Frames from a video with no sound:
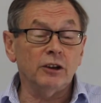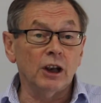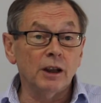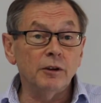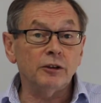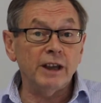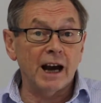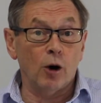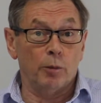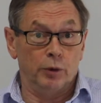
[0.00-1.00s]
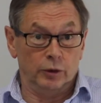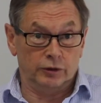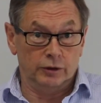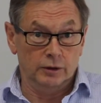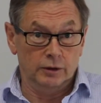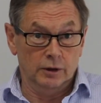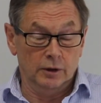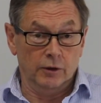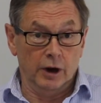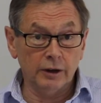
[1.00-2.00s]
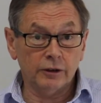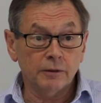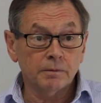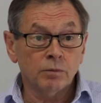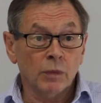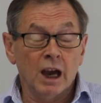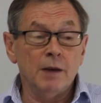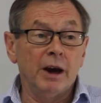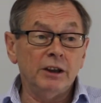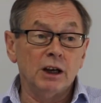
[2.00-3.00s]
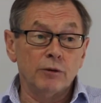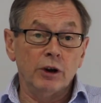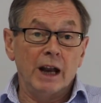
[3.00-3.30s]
delivers the output, right? It may deliver an